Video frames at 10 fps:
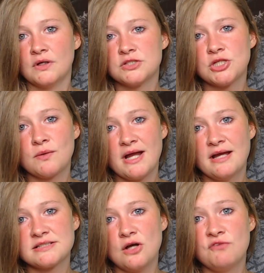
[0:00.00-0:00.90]
So
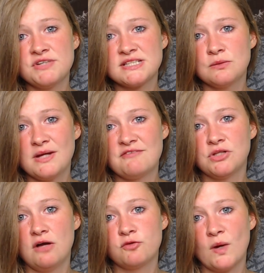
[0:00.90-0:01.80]
guys, obviously we have a
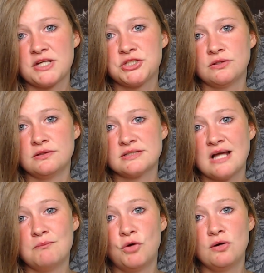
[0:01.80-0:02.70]
lot of questions
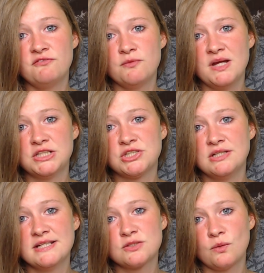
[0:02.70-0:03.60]
and more information
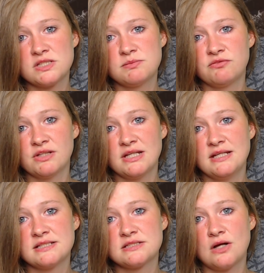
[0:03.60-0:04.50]
is going to be
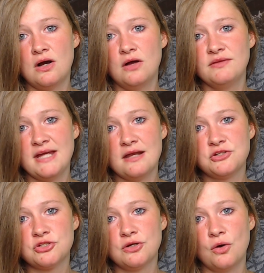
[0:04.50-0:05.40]
released on the
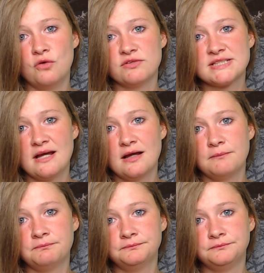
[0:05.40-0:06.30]
engine over
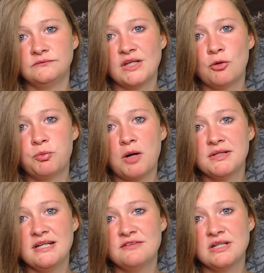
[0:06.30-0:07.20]
time. They will
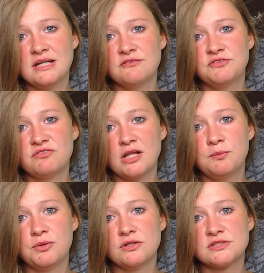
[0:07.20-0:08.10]
probably even give
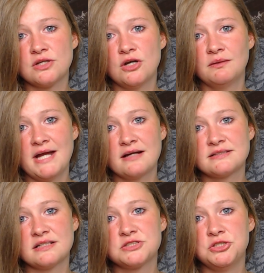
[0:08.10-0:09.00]
developers early
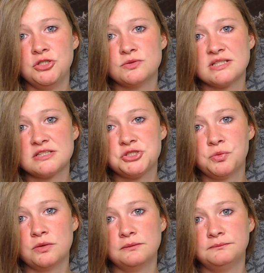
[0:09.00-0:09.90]
access to use this
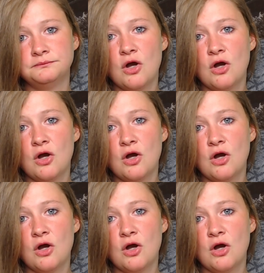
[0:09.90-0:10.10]
tool.